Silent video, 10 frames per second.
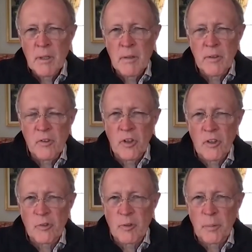this
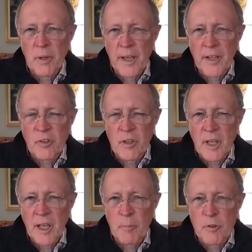also applies to the
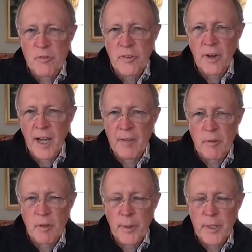Cambridge Five,
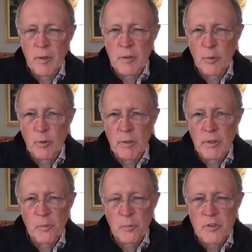although I don't know
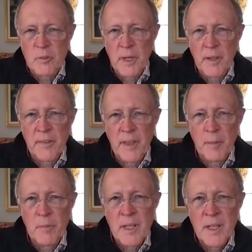nearly as much about
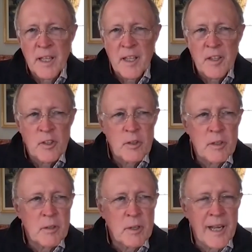them.
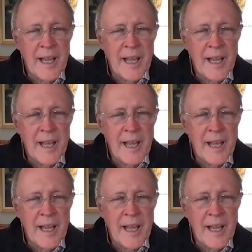In